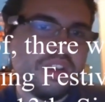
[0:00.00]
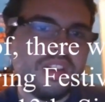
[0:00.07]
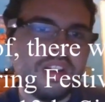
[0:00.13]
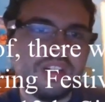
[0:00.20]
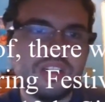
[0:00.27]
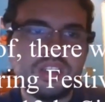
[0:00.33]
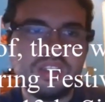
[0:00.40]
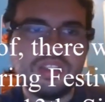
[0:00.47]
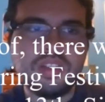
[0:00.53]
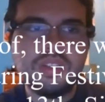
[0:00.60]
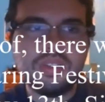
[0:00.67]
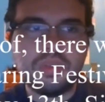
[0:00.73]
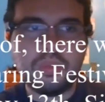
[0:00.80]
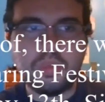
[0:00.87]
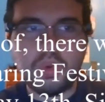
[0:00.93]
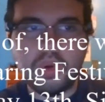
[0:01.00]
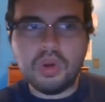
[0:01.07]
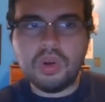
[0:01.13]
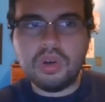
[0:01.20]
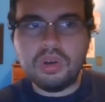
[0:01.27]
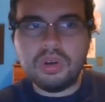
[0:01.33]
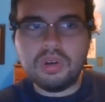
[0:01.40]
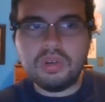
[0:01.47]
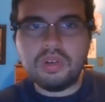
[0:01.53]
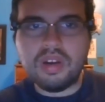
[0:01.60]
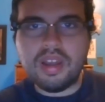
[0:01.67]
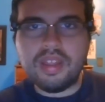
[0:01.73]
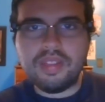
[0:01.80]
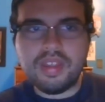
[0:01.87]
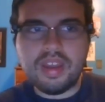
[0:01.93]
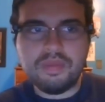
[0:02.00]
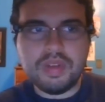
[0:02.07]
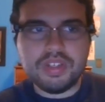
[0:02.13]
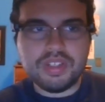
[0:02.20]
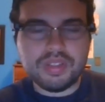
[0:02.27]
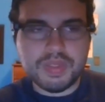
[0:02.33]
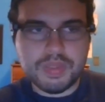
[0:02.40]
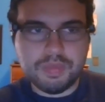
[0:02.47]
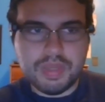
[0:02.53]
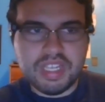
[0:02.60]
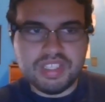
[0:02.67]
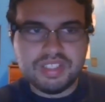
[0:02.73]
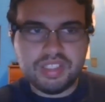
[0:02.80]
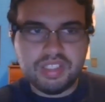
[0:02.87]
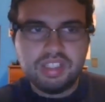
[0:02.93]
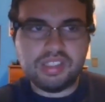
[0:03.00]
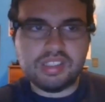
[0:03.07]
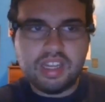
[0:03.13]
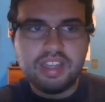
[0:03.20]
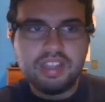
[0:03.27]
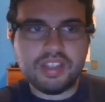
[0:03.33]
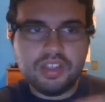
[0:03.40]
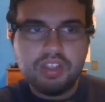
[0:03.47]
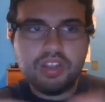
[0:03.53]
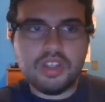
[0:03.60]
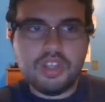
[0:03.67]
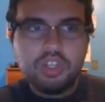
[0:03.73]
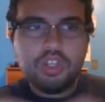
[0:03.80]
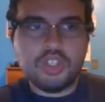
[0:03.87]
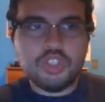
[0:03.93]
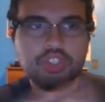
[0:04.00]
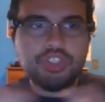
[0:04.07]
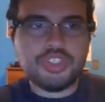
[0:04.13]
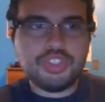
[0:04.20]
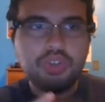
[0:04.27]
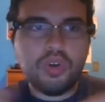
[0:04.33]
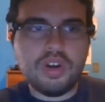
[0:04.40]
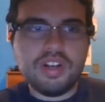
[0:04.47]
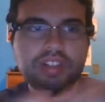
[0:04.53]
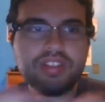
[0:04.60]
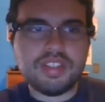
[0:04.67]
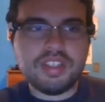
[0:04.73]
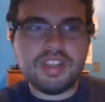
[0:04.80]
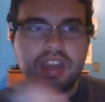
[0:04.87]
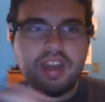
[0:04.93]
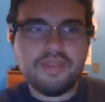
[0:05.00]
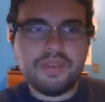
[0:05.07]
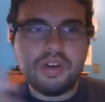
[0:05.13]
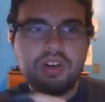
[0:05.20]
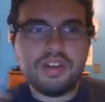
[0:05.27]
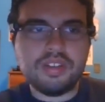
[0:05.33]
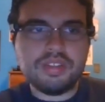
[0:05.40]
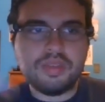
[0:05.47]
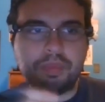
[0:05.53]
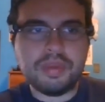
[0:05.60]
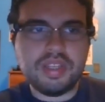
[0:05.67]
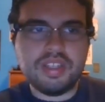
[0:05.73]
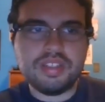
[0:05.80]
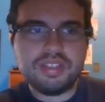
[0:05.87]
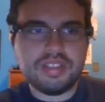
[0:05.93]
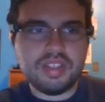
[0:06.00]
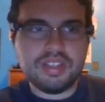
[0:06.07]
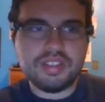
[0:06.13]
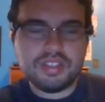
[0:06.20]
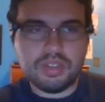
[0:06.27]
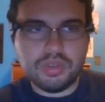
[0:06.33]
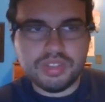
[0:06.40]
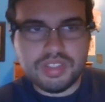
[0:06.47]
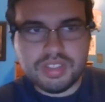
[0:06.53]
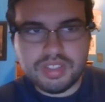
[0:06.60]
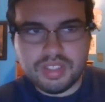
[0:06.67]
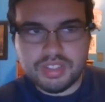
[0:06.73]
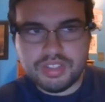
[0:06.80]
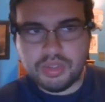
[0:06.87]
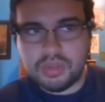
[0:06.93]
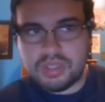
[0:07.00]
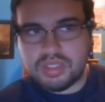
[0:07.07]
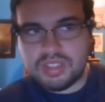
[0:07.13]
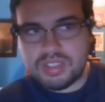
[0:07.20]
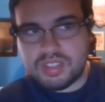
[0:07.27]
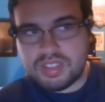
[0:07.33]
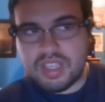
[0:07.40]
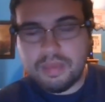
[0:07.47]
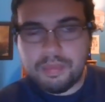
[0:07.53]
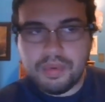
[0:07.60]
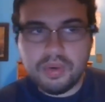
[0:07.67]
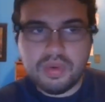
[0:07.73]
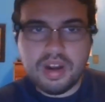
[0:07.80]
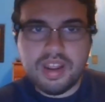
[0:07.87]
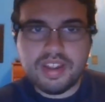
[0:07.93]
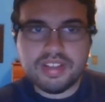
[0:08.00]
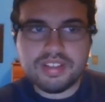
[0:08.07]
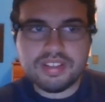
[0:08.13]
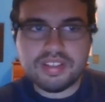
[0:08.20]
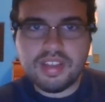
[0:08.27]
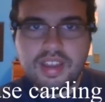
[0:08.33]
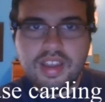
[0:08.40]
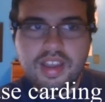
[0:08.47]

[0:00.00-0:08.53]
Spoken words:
then clean the wool, and then we just basically like sort it together into pieces so it separates.